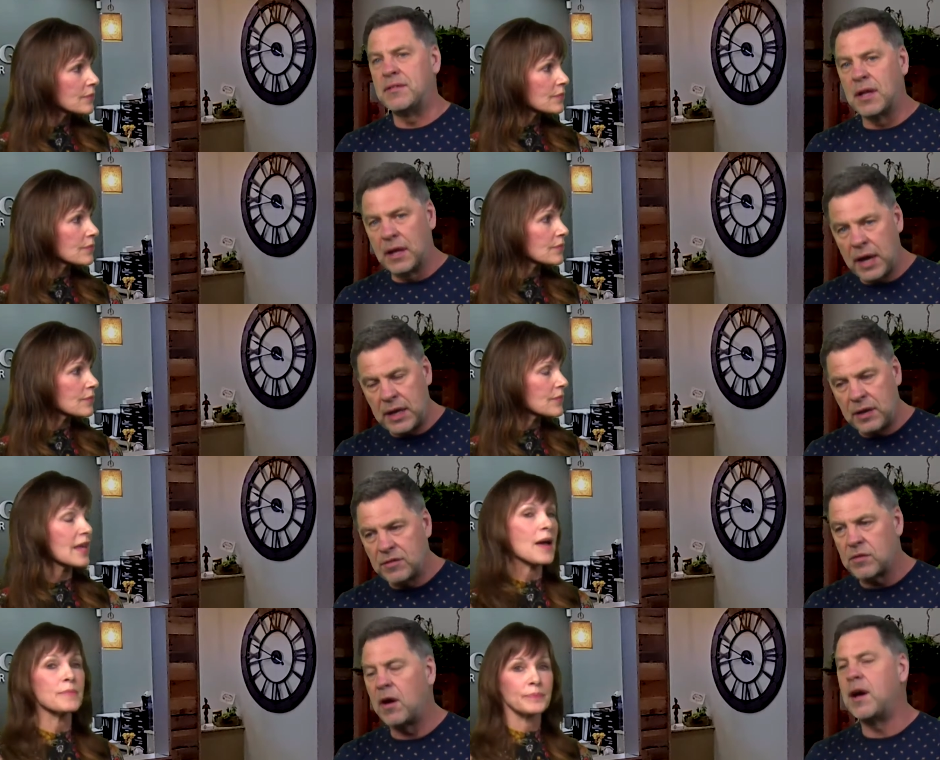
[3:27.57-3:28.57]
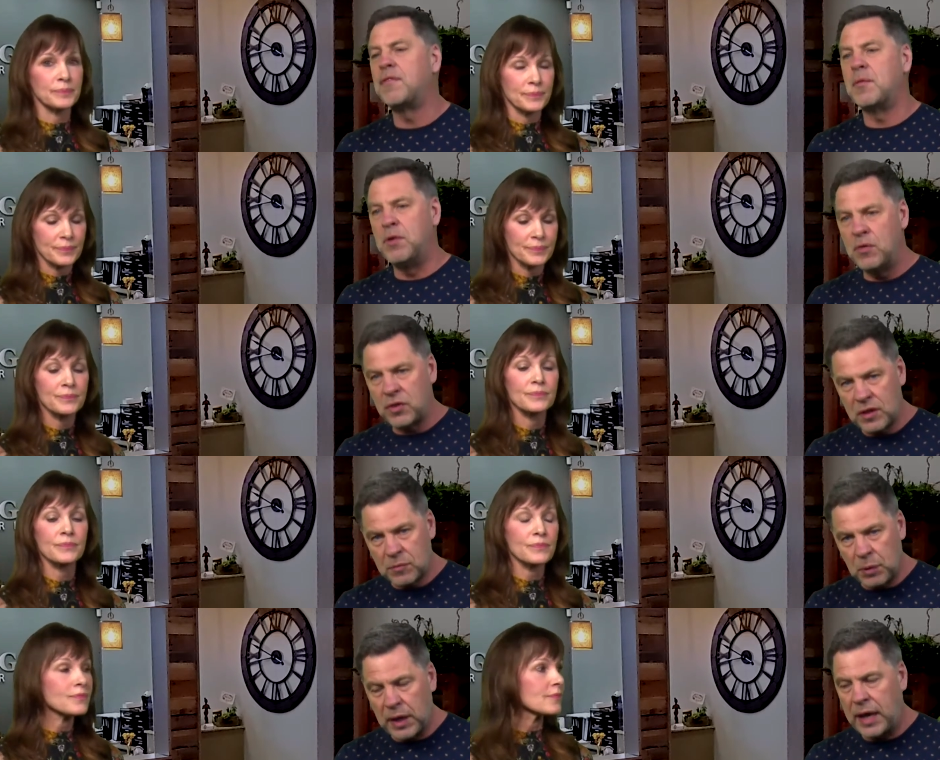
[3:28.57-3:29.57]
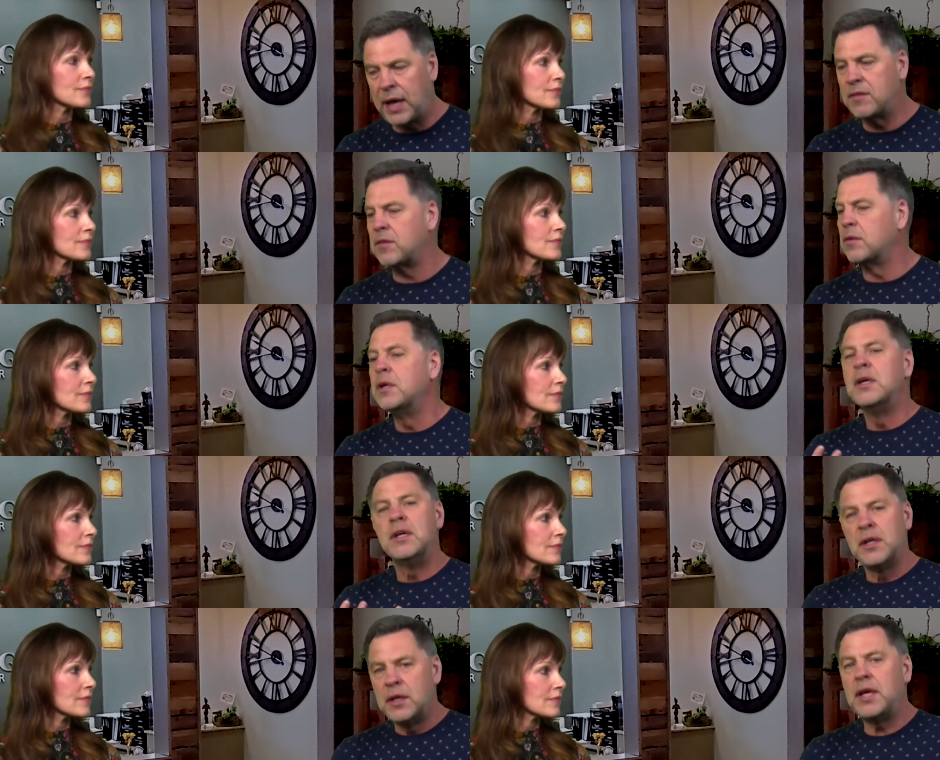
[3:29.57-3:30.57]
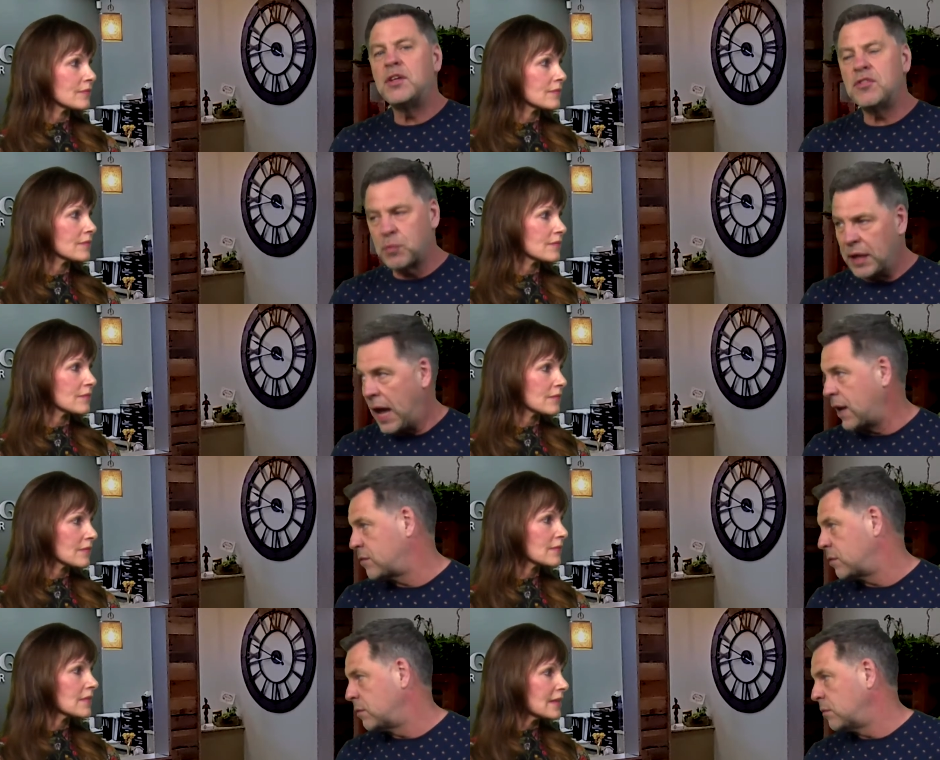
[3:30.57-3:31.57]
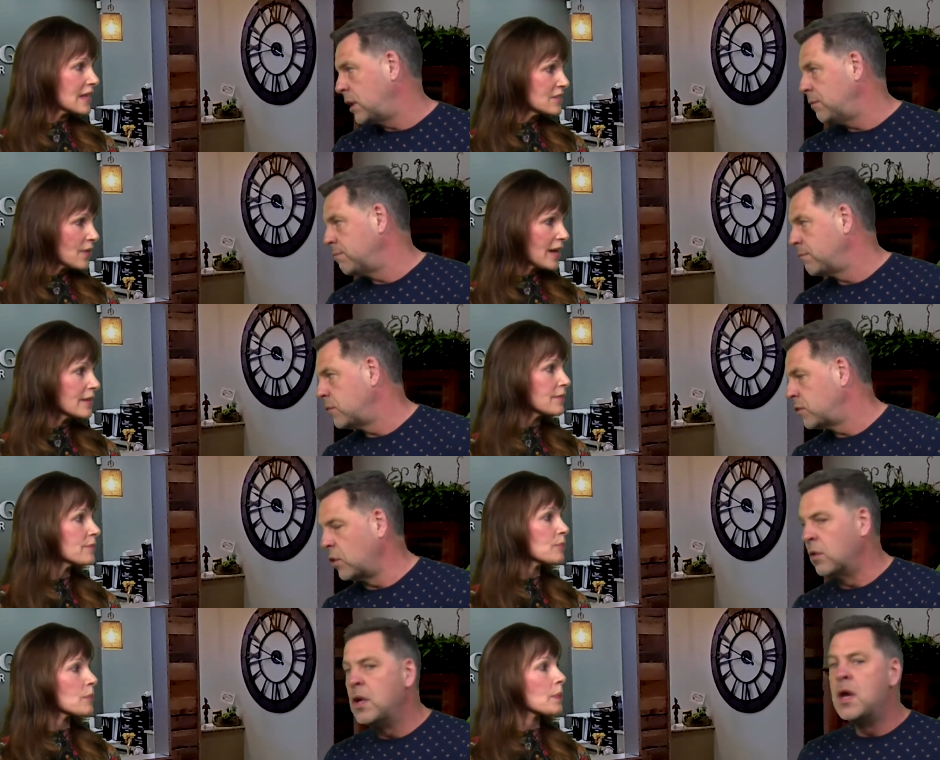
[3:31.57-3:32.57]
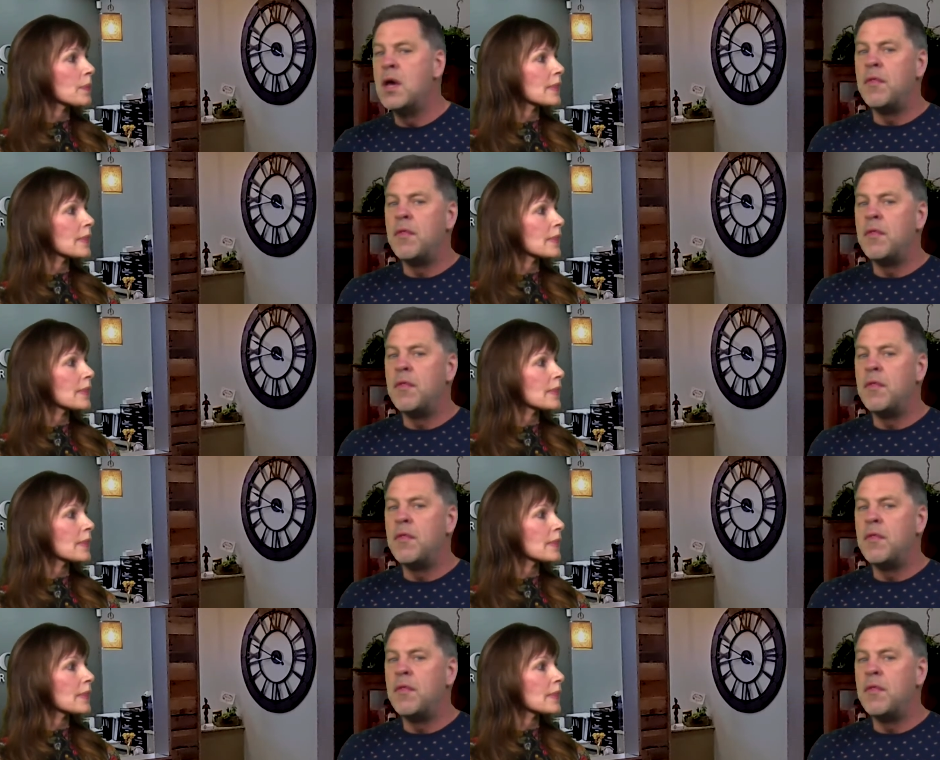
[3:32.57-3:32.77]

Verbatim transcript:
Speaker 1: it's the lighting is soft, the music is playing, so they can just relax,
Speaker 2: right? That's right. So